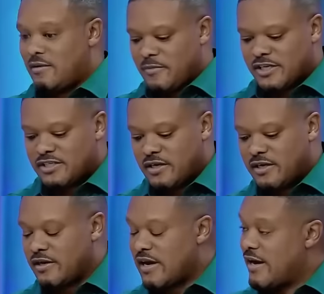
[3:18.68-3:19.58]
I'm
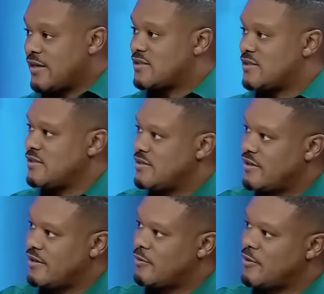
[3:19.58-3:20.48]
actually in IT.
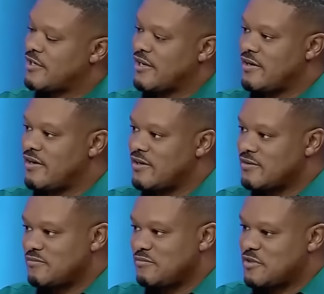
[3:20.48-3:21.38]
I work in
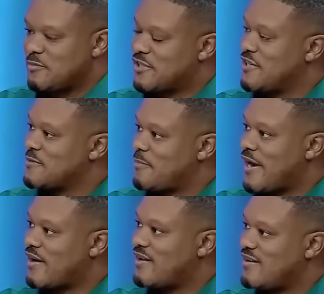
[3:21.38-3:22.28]
a specialist
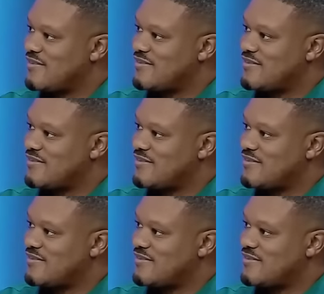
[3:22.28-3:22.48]
bank.